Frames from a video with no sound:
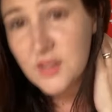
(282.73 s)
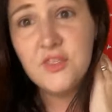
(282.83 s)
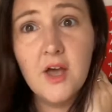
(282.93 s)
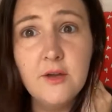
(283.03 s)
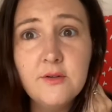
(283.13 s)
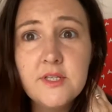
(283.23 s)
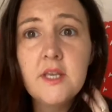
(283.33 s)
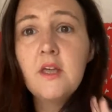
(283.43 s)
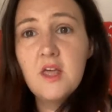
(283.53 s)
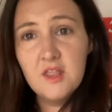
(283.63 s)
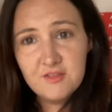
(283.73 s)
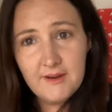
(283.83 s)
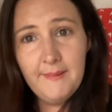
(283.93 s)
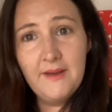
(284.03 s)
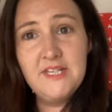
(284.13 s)
those,
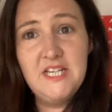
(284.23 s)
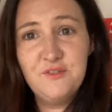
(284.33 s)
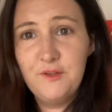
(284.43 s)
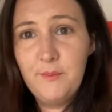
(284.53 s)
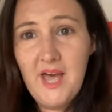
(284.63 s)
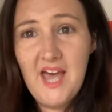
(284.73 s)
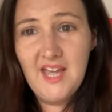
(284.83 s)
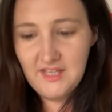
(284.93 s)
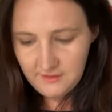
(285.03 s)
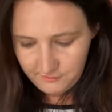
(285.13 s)
£3 each for the bag,